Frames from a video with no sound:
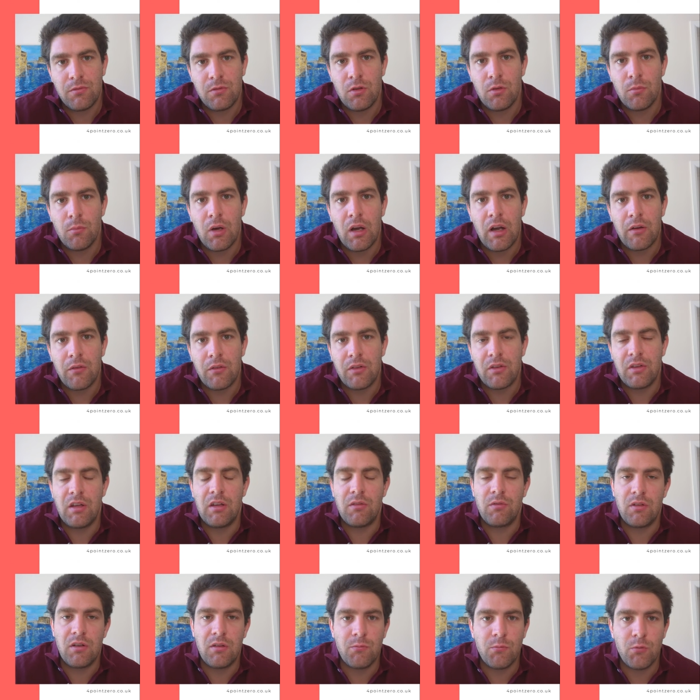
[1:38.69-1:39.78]
you might
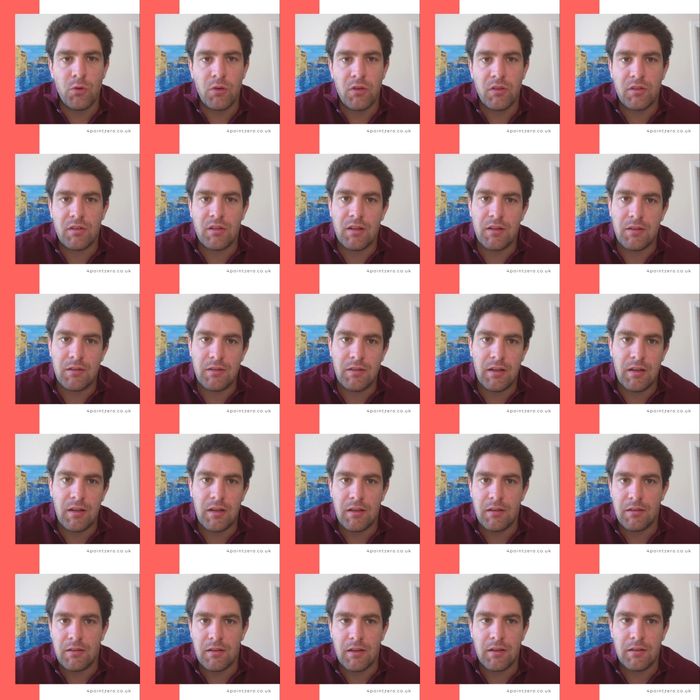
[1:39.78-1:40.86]
receive an invoice, let's
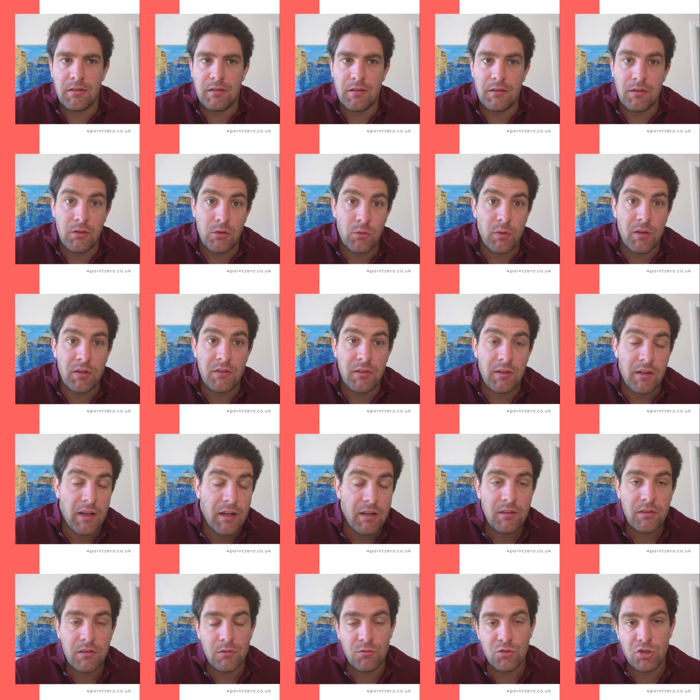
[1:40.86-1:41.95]
say dated the
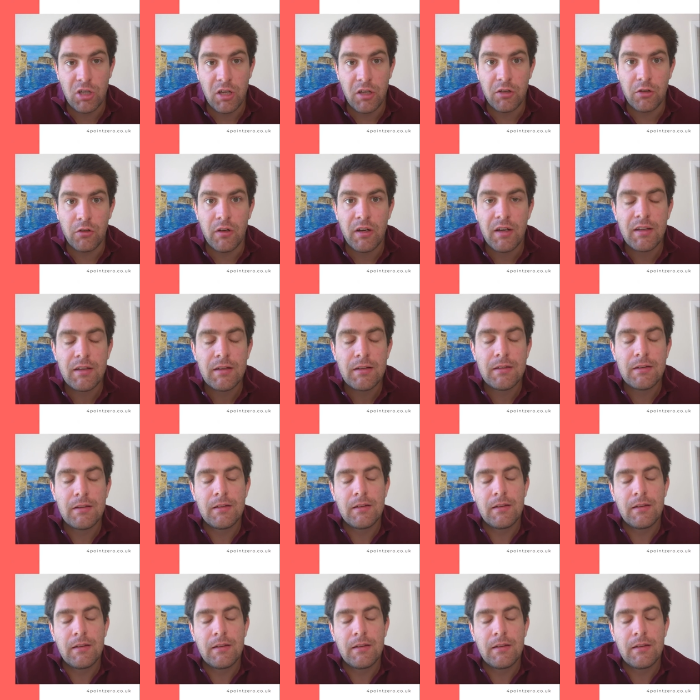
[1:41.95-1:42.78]
28th of January,